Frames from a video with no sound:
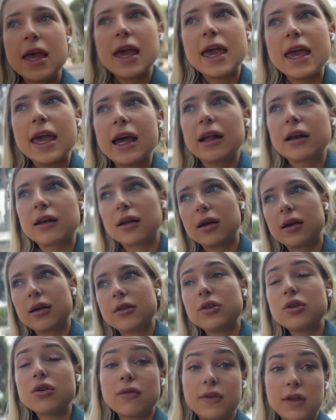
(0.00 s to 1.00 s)
and
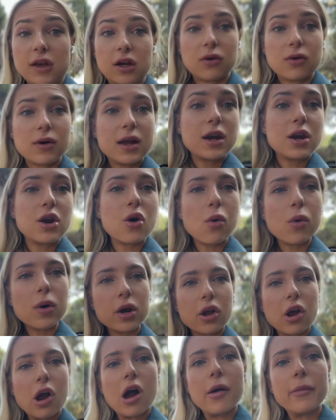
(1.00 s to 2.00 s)
new video and no
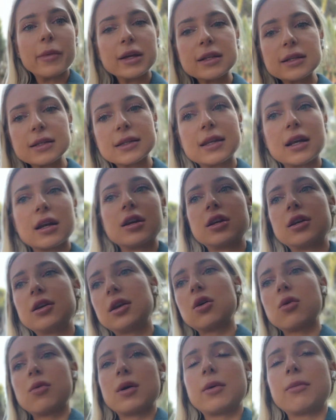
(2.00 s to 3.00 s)
one comments and
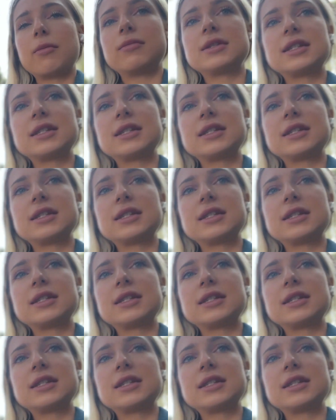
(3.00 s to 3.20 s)
no one